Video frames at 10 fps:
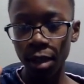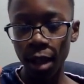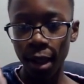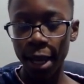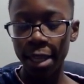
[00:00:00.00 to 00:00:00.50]

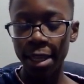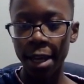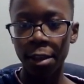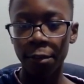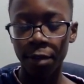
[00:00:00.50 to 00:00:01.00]
like I said,
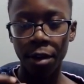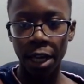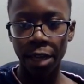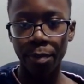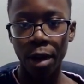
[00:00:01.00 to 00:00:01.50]
it's a very
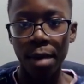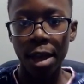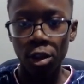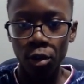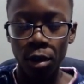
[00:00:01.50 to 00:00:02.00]

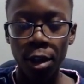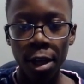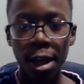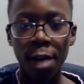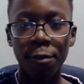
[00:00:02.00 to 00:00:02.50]
experimental,
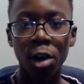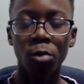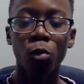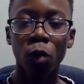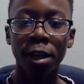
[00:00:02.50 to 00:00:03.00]
a
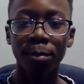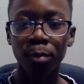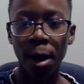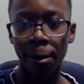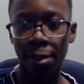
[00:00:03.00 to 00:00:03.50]
very
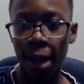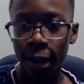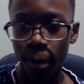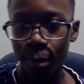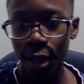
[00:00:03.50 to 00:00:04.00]
work-in-progress
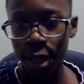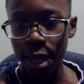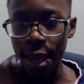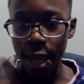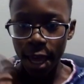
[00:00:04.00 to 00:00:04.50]
lineup.
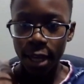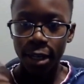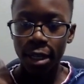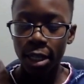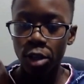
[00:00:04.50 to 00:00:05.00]

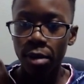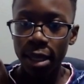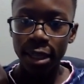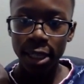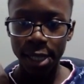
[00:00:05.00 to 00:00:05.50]
And you
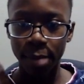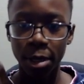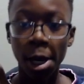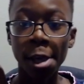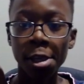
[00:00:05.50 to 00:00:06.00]
can see that
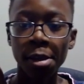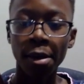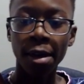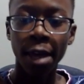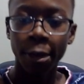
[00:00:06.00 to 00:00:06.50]
because
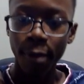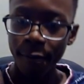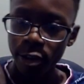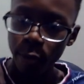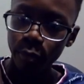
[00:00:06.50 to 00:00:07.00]
you
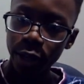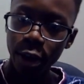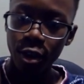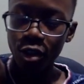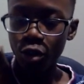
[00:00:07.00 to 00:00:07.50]
have some
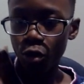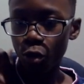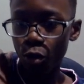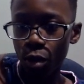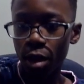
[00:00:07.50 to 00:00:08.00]
players
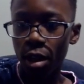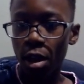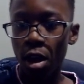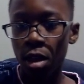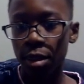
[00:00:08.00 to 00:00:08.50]
who,
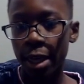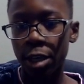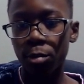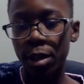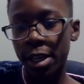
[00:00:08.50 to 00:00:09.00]

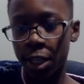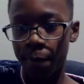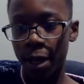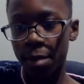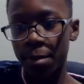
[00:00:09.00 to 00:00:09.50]
you wouldn't
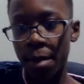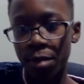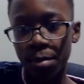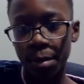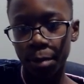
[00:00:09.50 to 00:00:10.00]
expect them
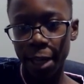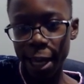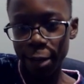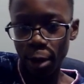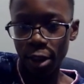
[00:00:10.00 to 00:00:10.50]
to be
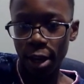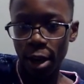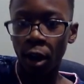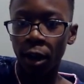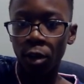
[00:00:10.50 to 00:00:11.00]
playing where they
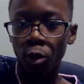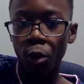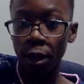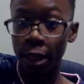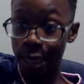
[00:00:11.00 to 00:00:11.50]
are,
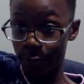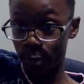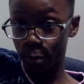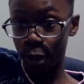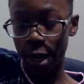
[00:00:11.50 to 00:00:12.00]
or
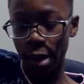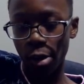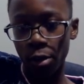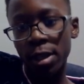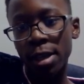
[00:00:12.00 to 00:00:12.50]
even playing at
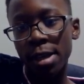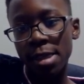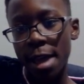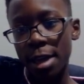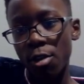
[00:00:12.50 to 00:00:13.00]
all.
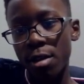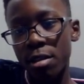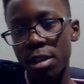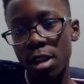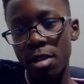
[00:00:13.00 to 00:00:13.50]
Like, going
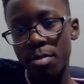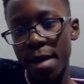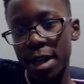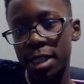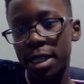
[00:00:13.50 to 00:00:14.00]
into this
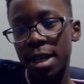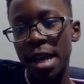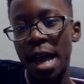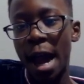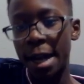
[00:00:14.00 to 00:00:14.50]
match,
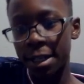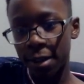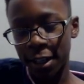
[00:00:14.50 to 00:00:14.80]
I did not